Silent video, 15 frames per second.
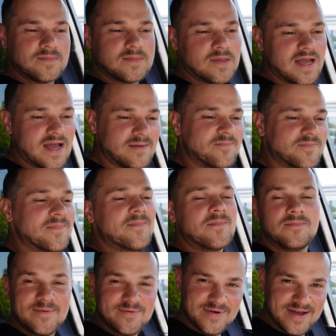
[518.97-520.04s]
Damn,
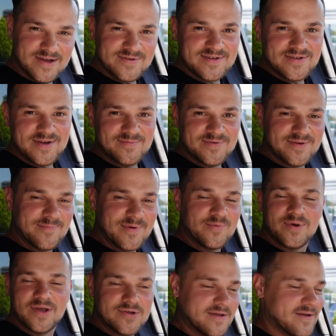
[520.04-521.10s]
video description, but
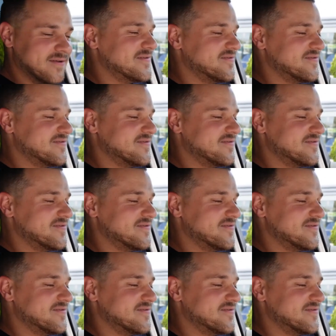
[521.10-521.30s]
whatever.